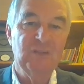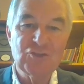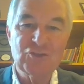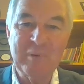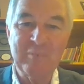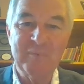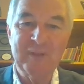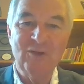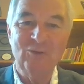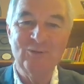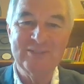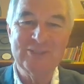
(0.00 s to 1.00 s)
Do you remember the
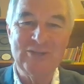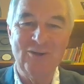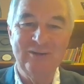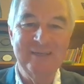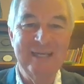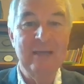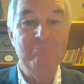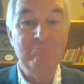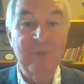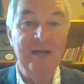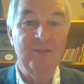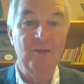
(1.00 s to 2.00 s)
old song?
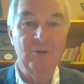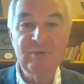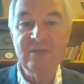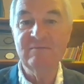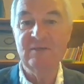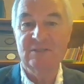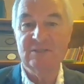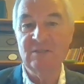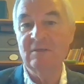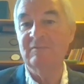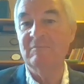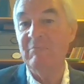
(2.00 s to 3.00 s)
By the rivers
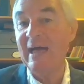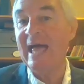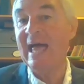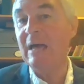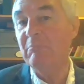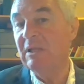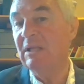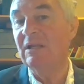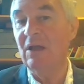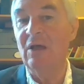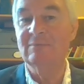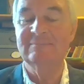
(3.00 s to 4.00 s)
of
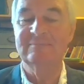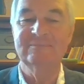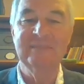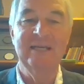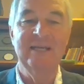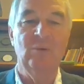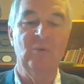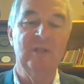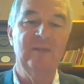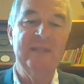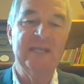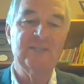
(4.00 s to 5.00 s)
Babylon.
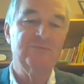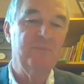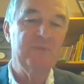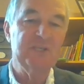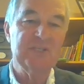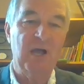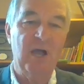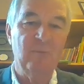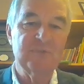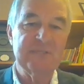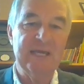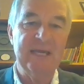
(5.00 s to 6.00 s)
Well, that's from the
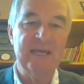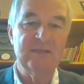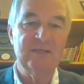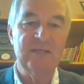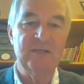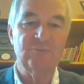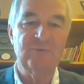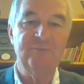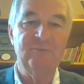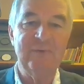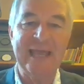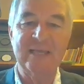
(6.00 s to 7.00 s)
Psalms, and it
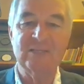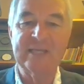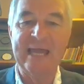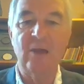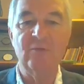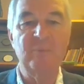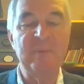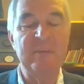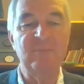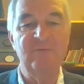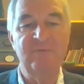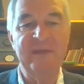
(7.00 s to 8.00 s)
reflects how the
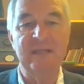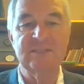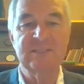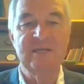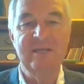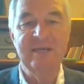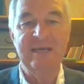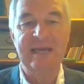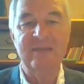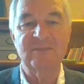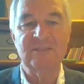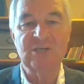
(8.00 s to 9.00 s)
people felt
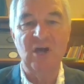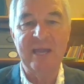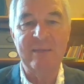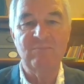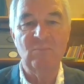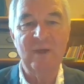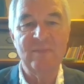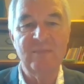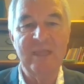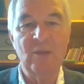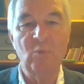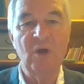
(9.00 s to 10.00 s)
at the time when
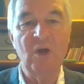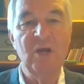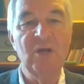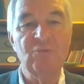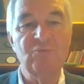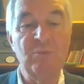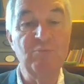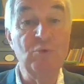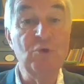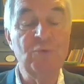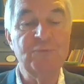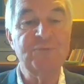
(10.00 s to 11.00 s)
they were
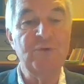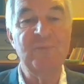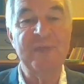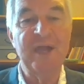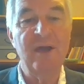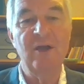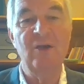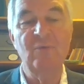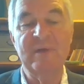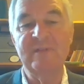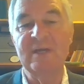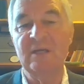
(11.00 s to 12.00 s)
removed from their
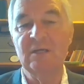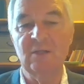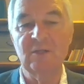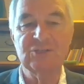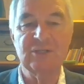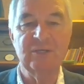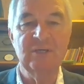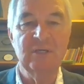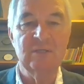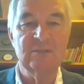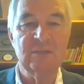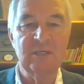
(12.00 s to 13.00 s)
home and their culture
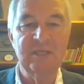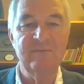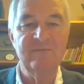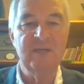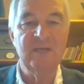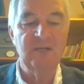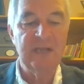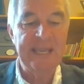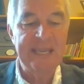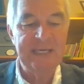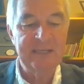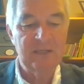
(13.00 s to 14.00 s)
to live in an
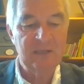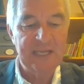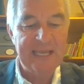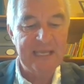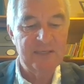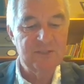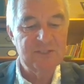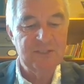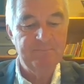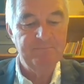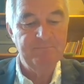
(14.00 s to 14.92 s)
alien land.